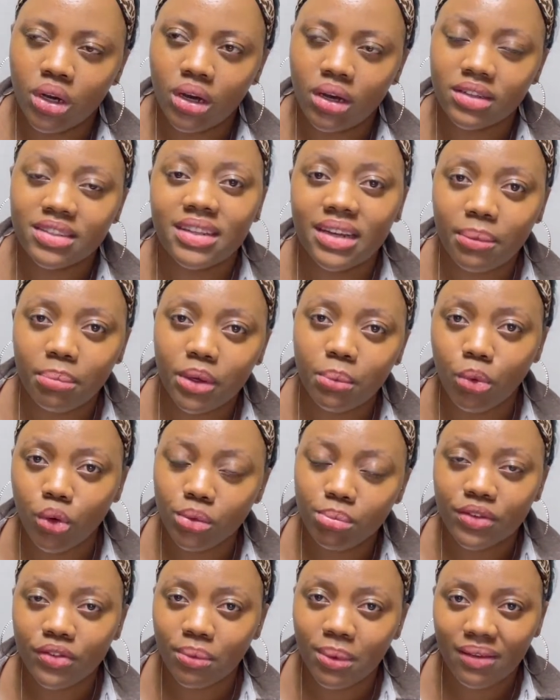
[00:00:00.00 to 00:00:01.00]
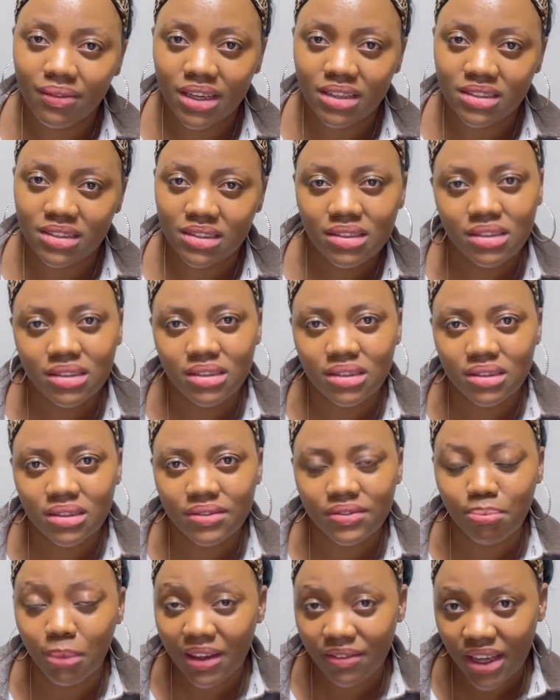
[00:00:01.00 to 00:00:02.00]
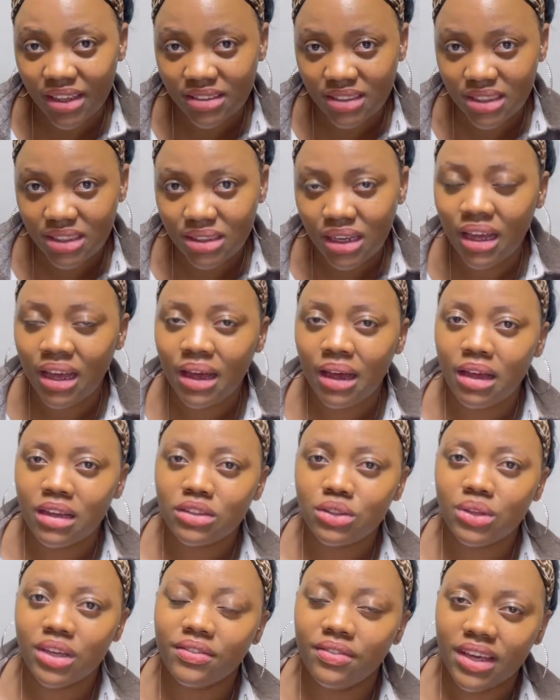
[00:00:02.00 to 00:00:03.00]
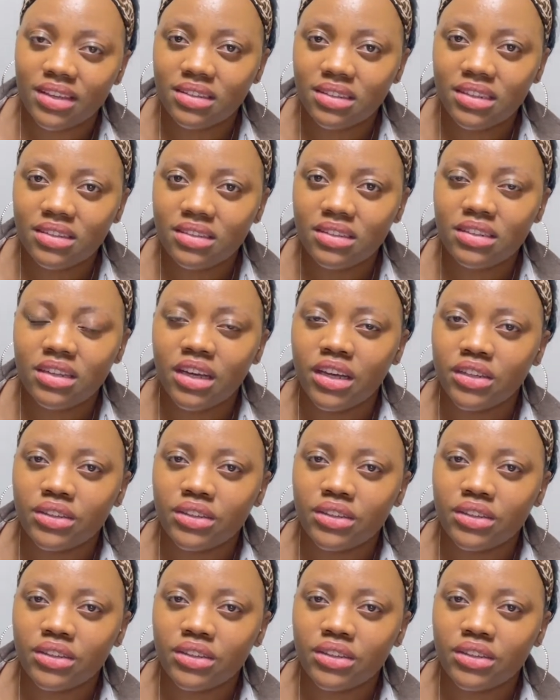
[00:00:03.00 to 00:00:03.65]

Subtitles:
set up an appointment for my vaccine, to get vaccinated.